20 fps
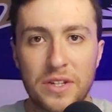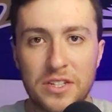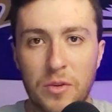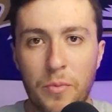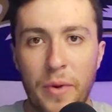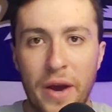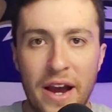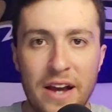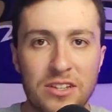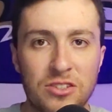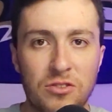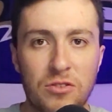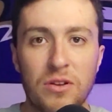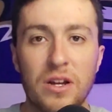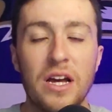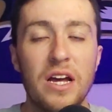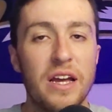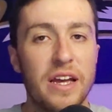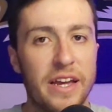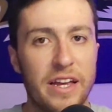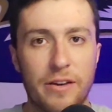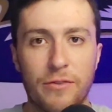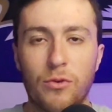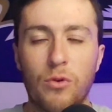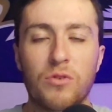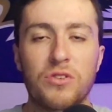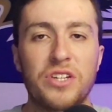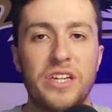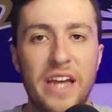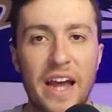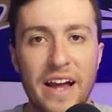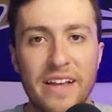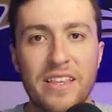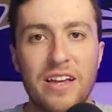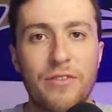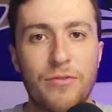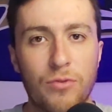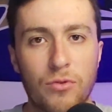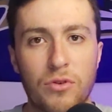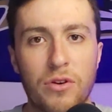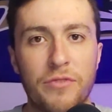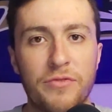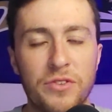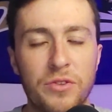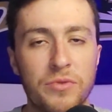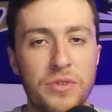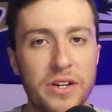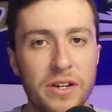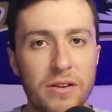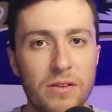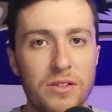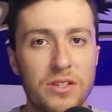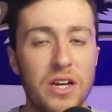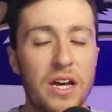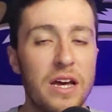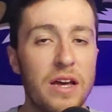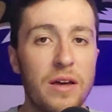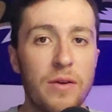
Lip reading: as a passer. And of course, he had that for a few years,